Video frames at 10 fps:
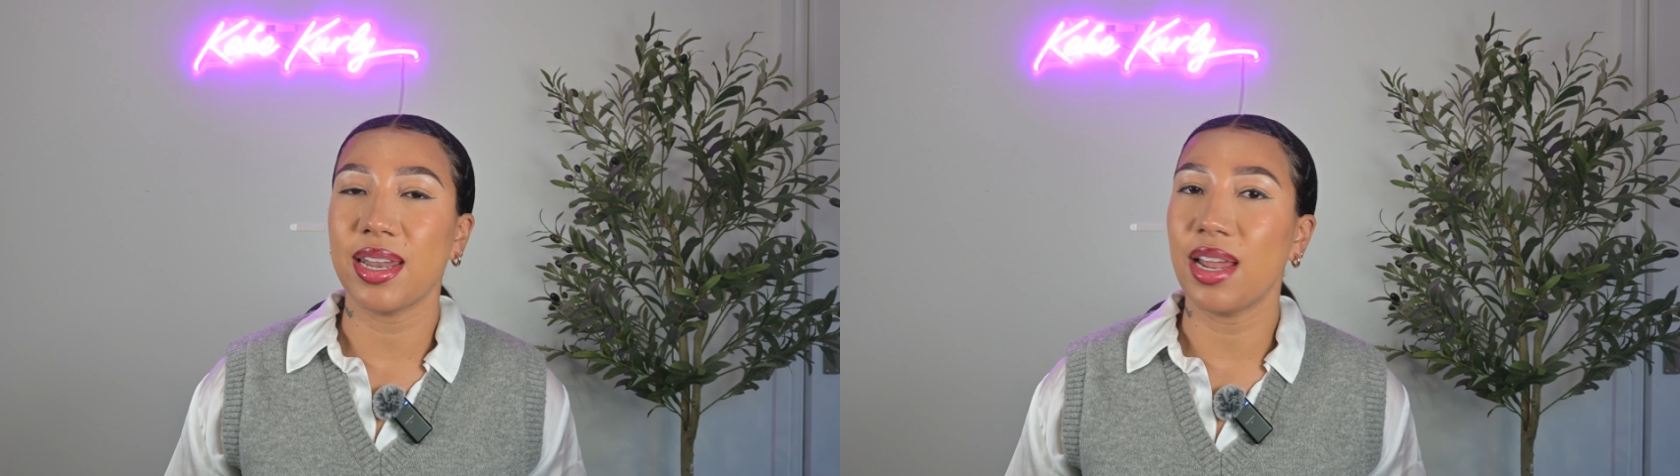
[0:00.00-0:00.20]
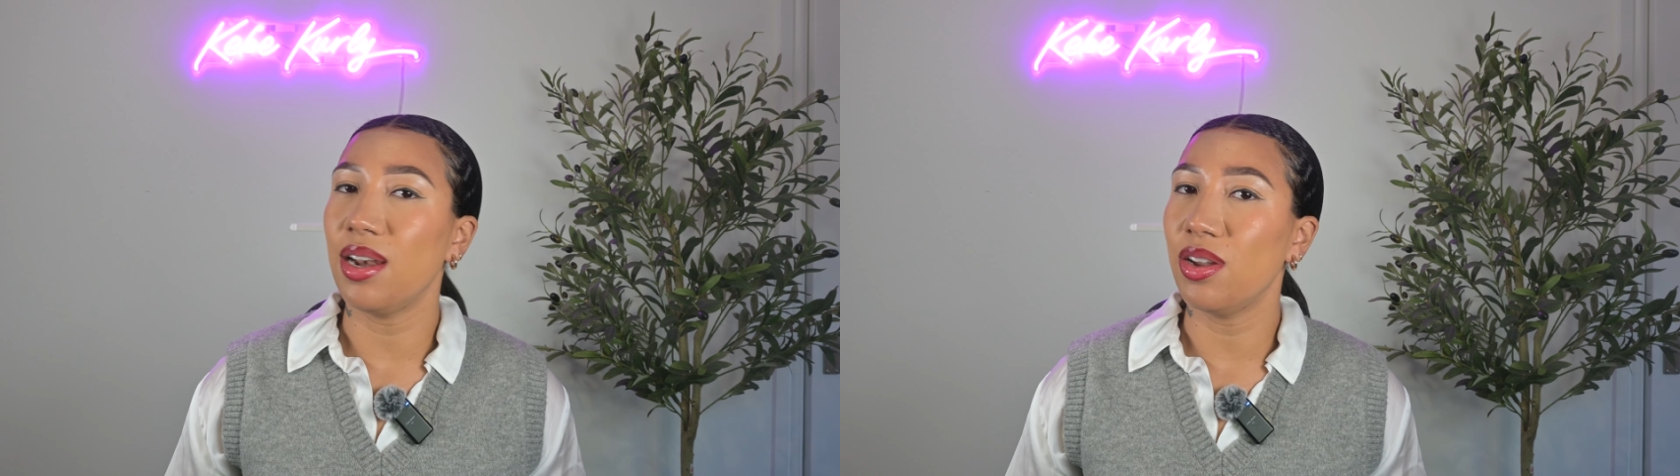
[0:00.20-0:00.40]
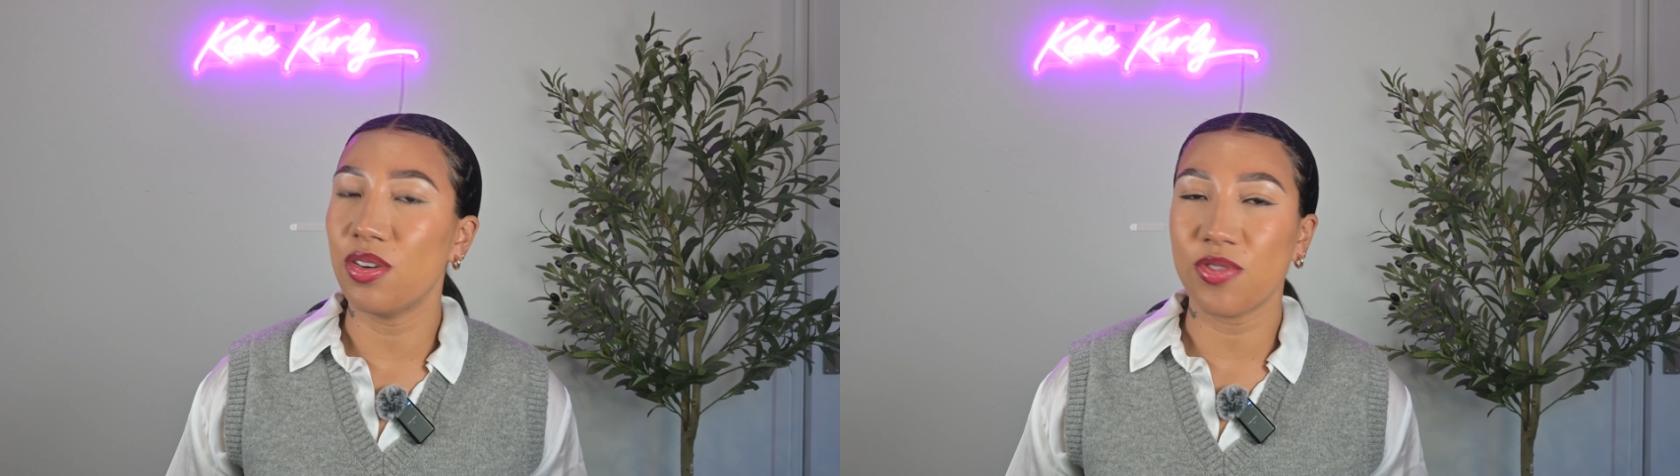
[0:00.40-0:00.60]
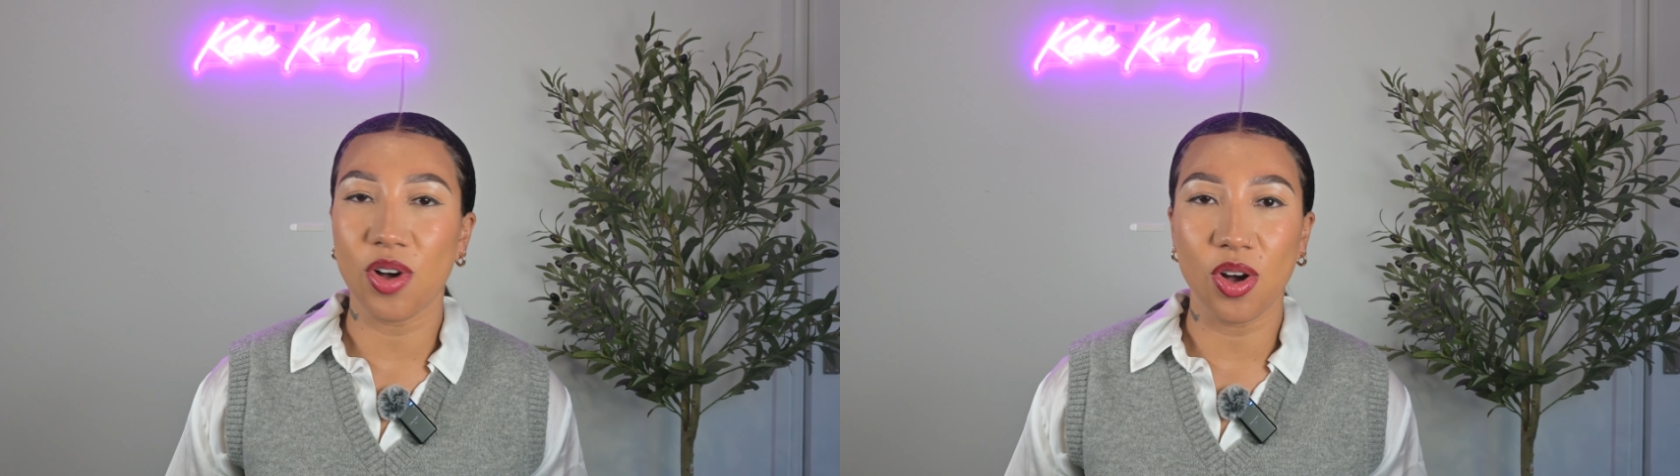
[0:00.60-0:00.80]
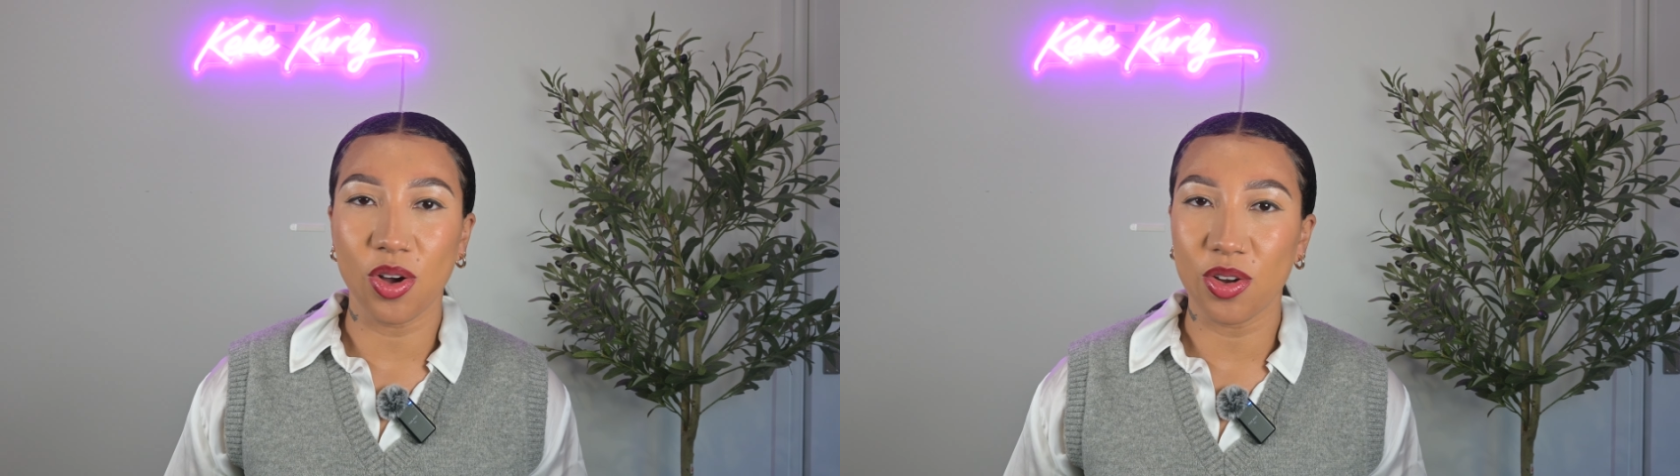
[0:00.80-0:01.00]
and I love
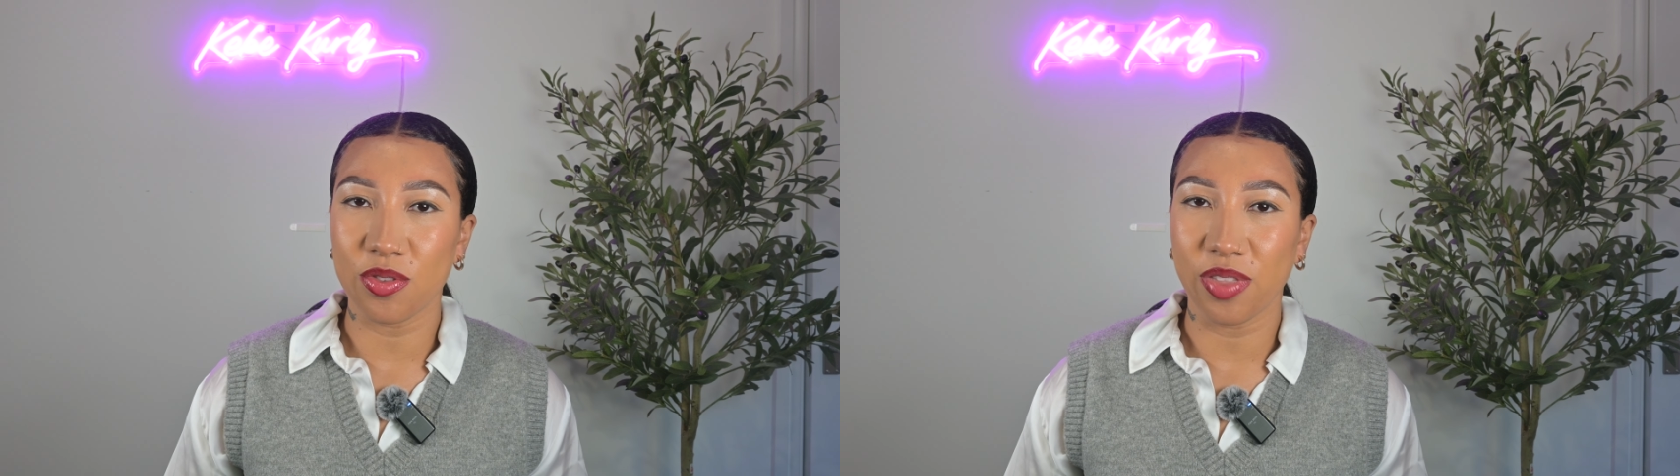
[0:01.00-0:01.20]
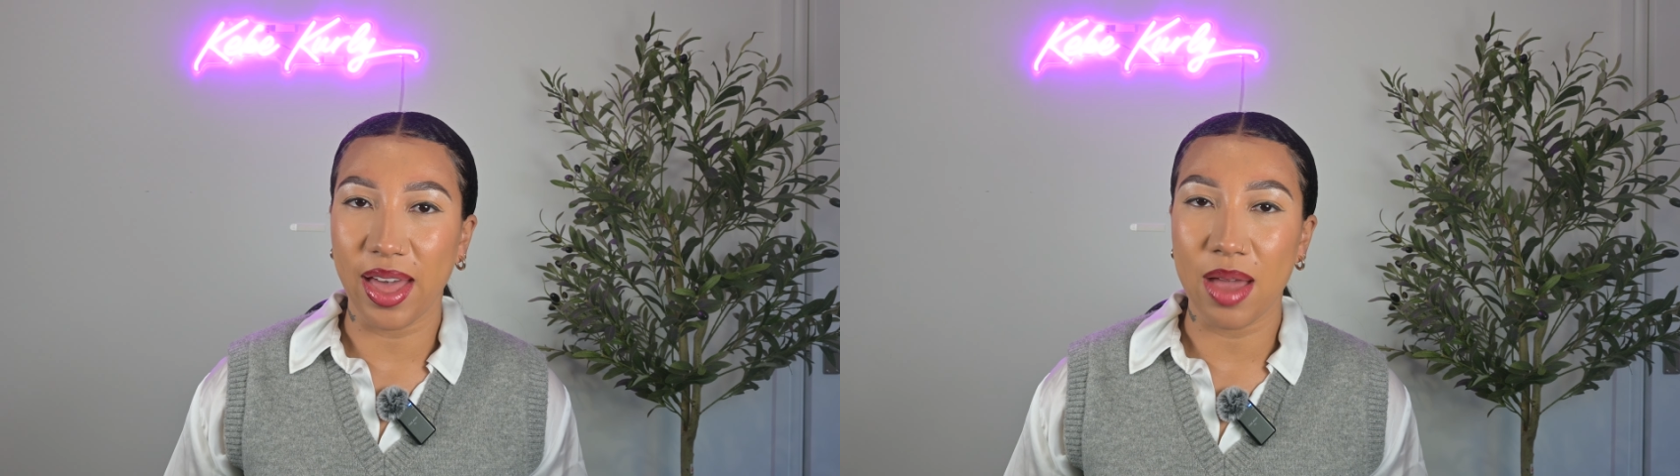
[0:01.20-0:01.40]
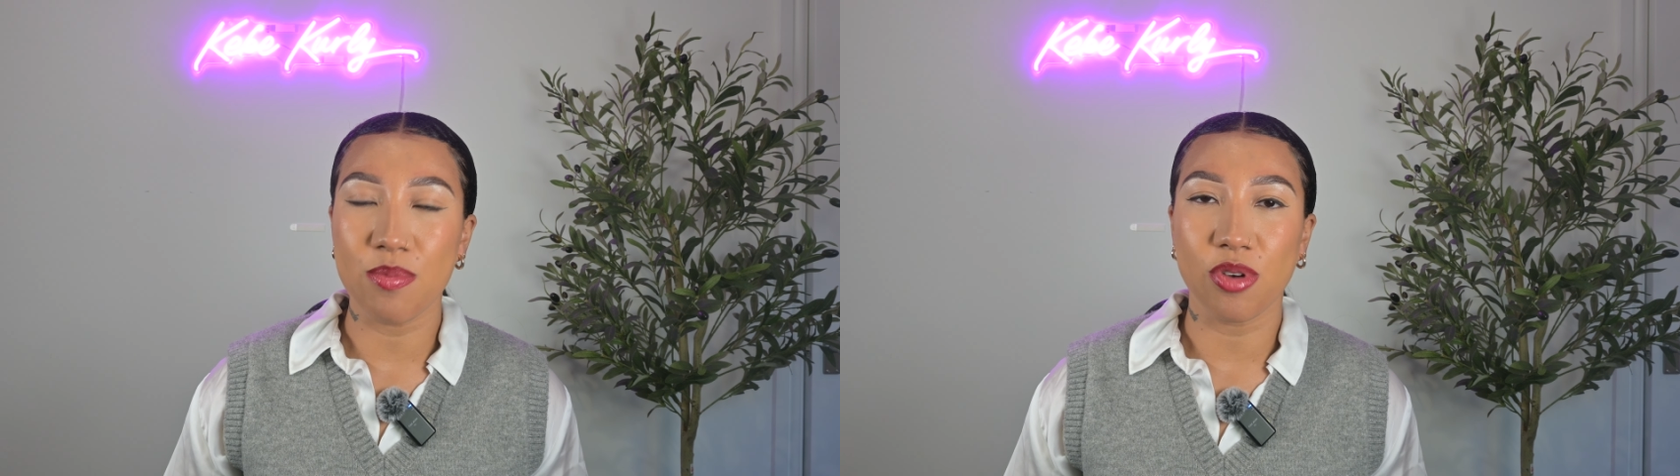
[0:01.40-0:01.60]
all of their